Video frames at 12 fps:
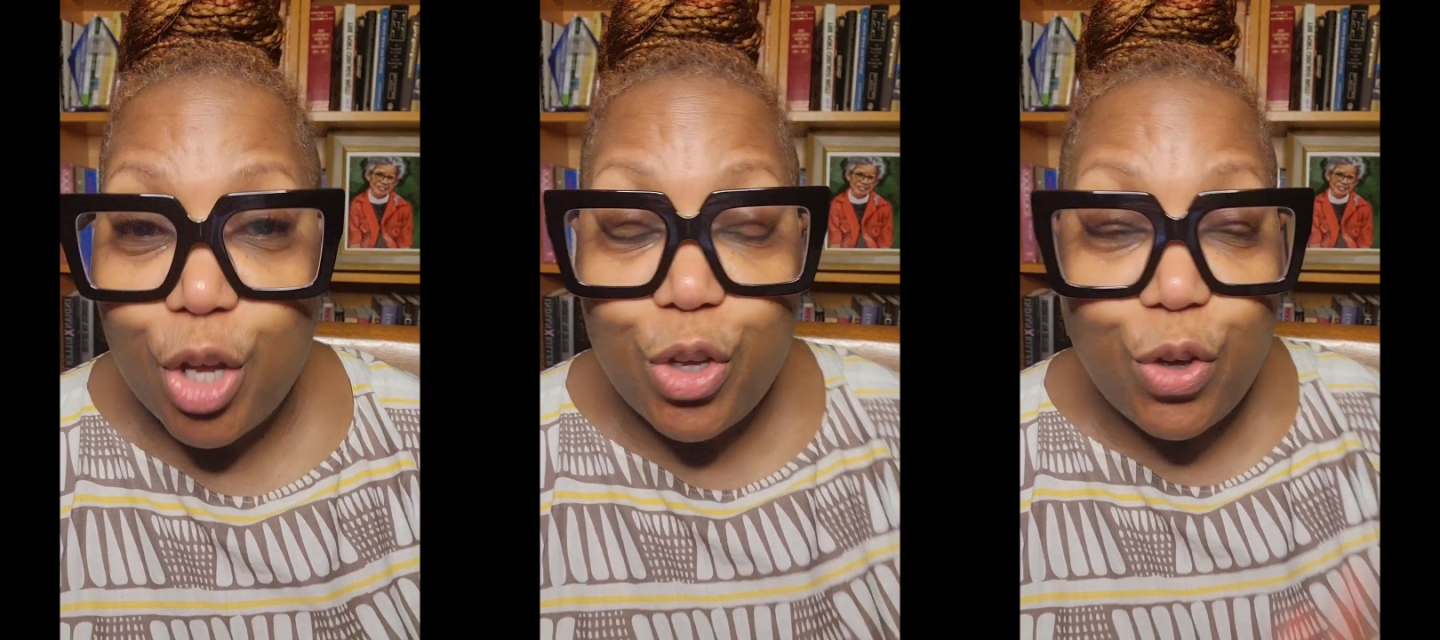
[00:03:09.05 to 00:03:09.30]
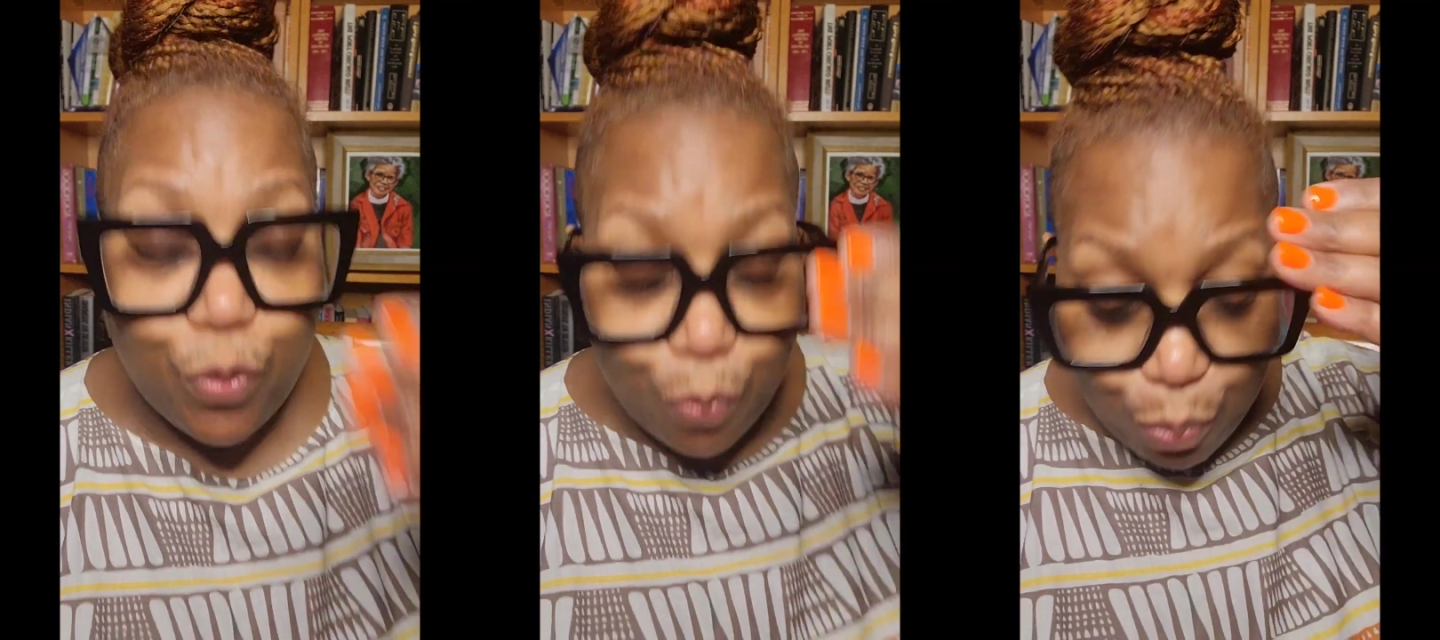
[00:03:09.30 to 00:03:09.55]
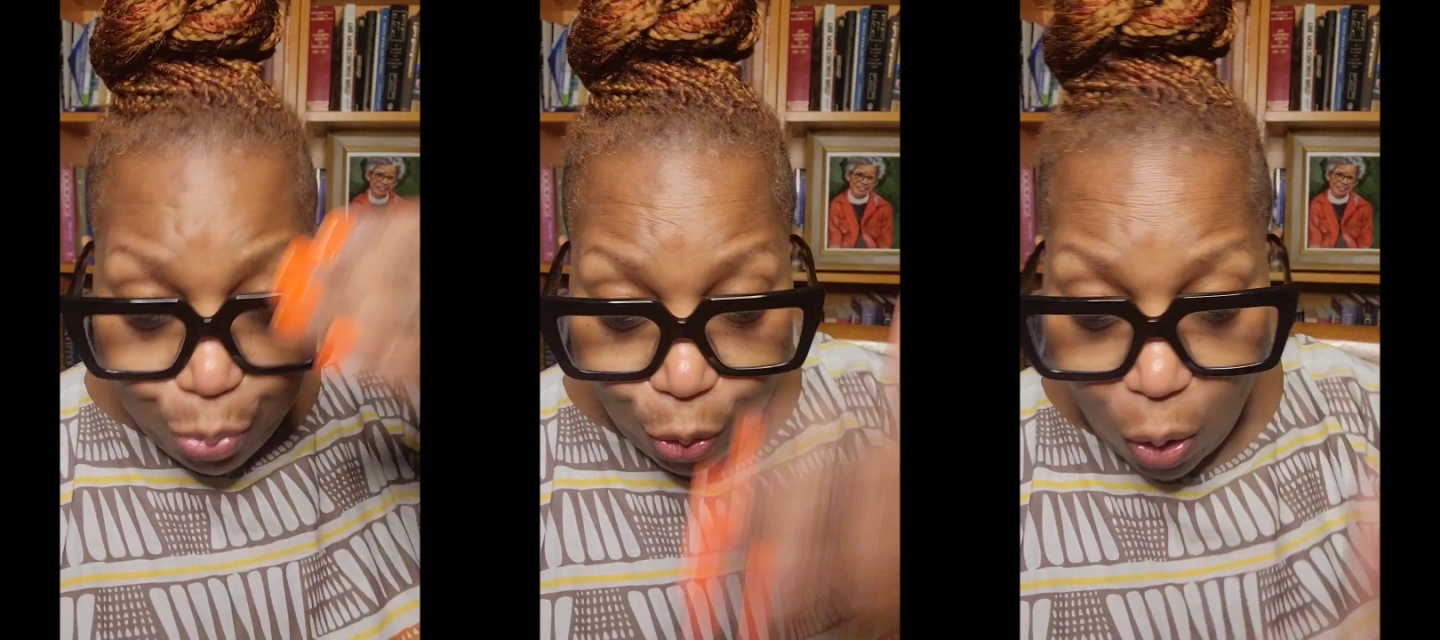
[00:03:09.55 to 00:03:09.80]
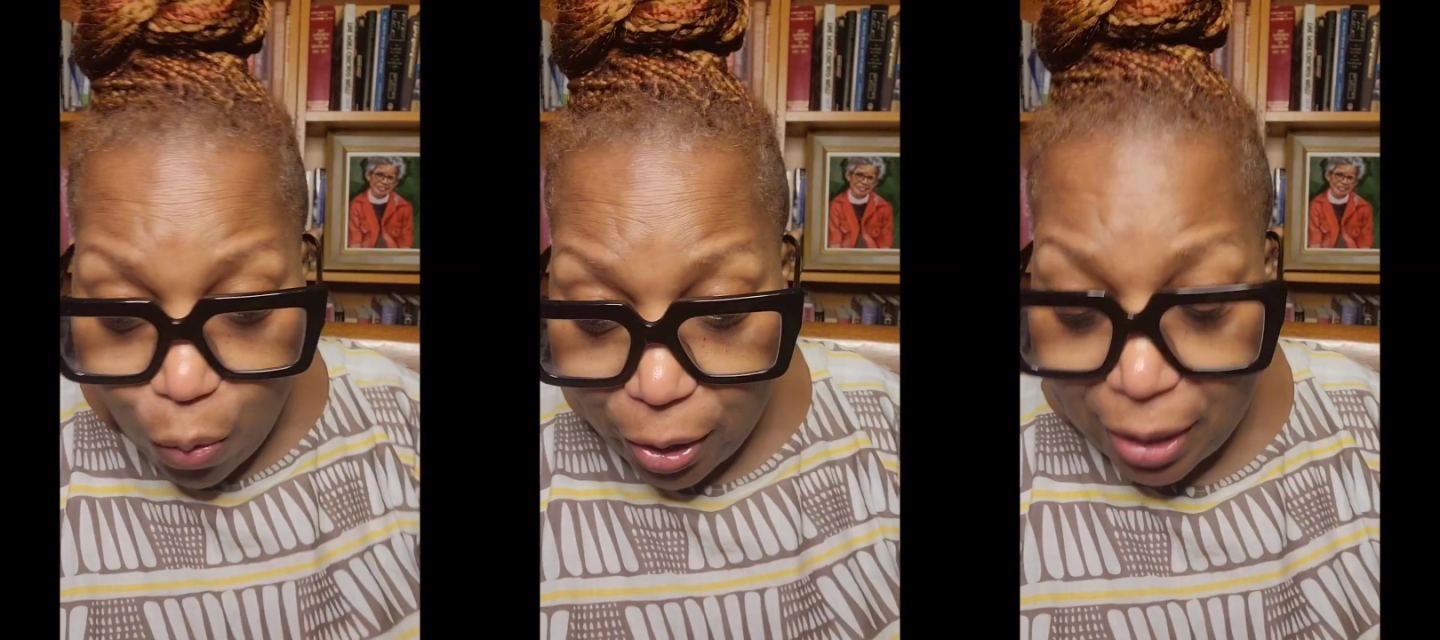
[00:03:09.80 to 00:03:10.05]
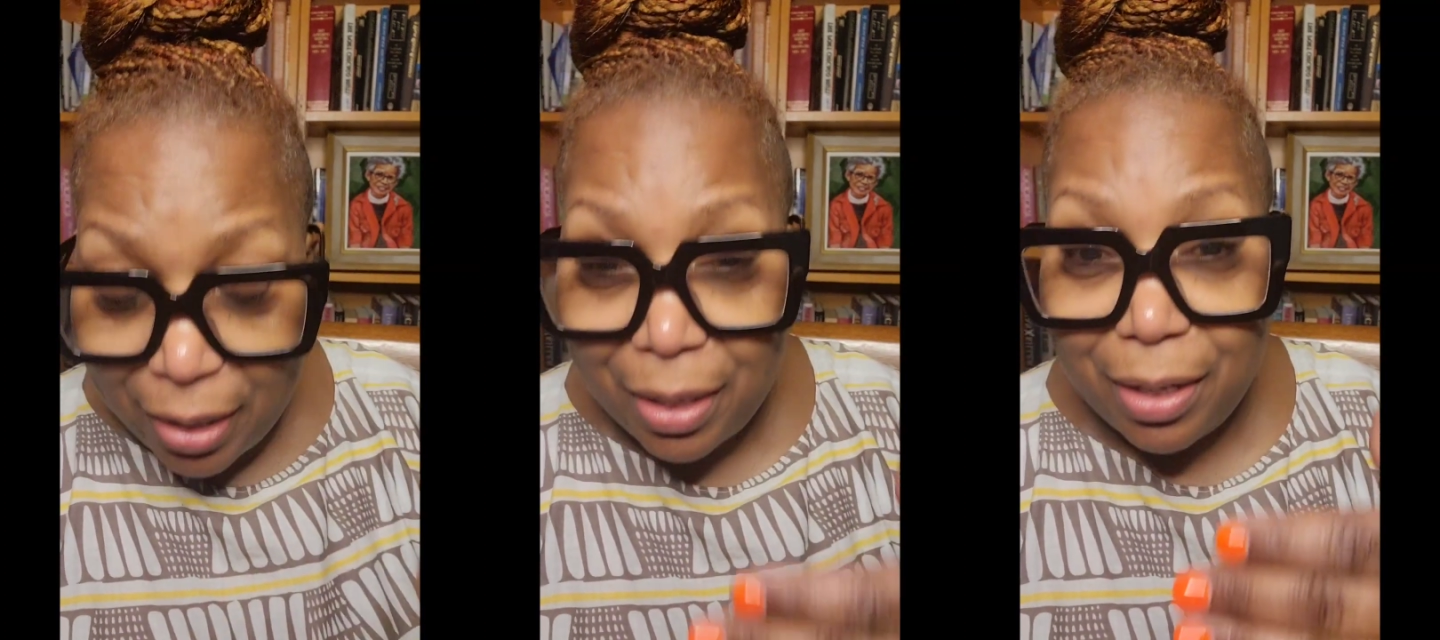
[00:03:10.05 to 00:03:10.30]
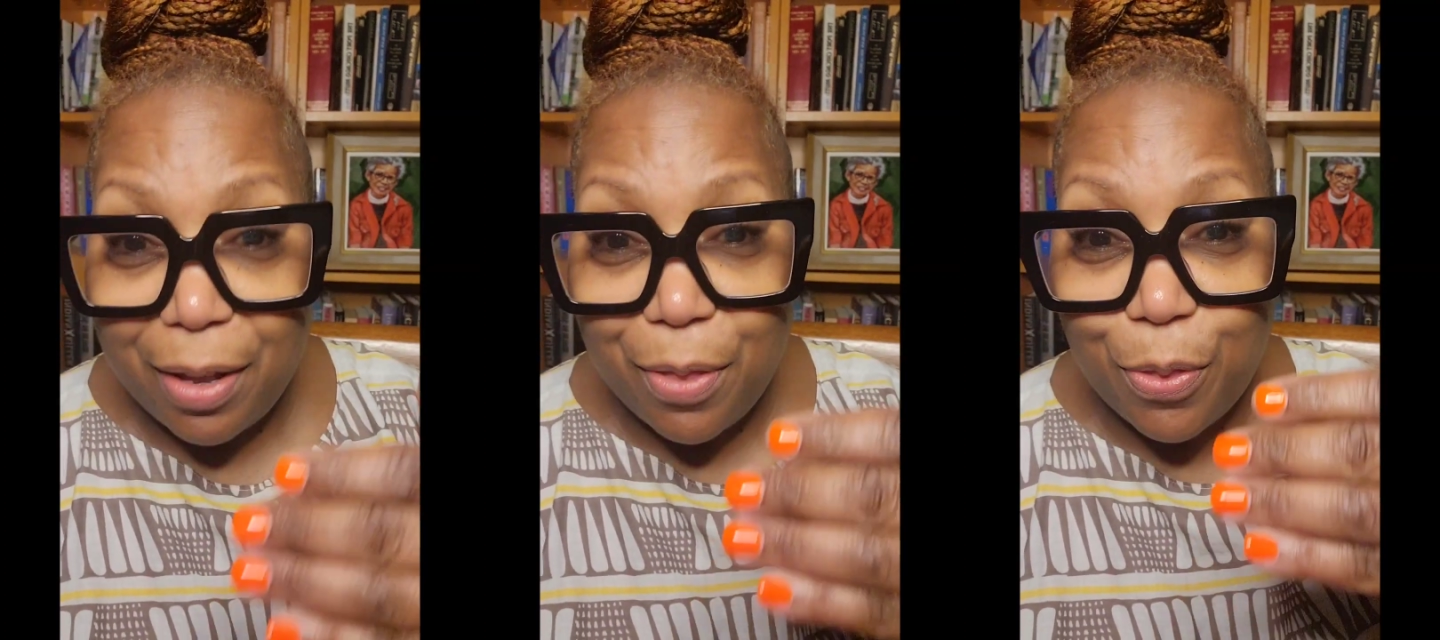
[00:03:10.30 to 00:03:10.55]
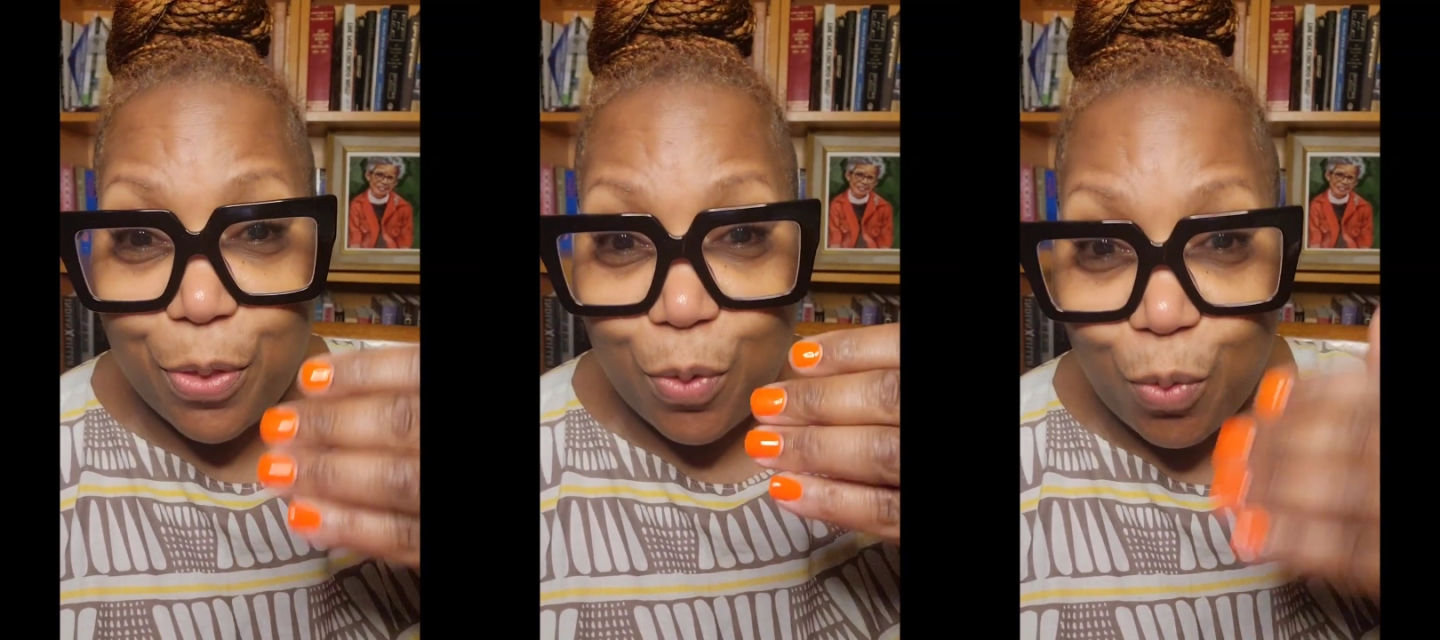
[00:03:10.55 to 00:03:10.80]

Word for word: You've broken the